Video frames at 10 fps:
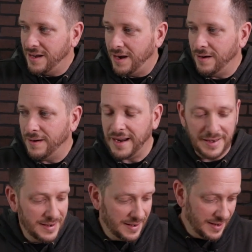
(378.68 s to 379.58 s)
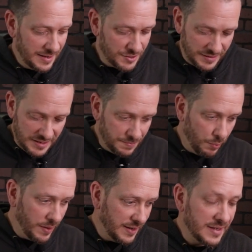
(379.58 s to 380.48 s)
All right, so at this
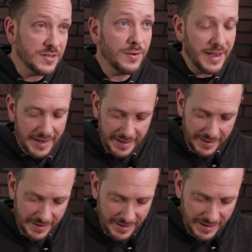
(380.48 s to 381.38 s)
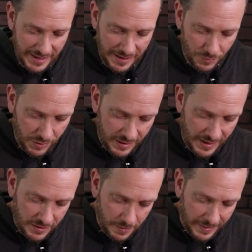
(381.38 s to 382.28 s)
point, let's go ahead and we'll
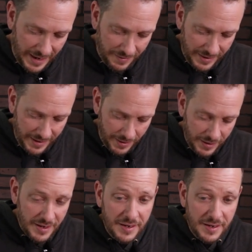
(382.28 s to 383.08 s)
connect our battery here.